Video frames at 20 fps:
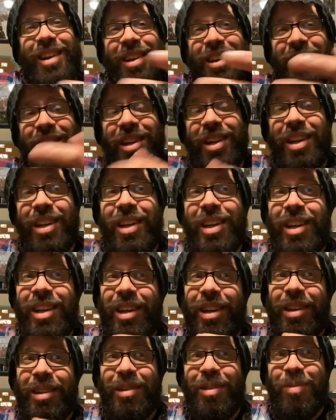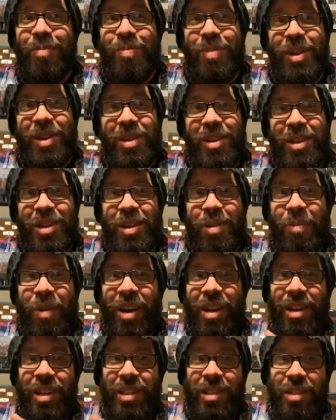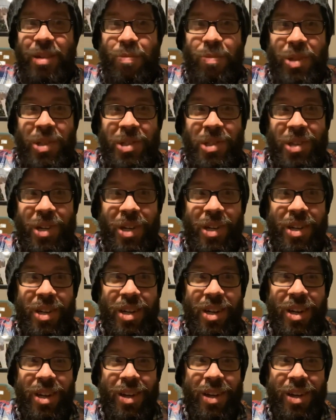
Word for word: You're gonna eat a little bit, you might eat some dessert,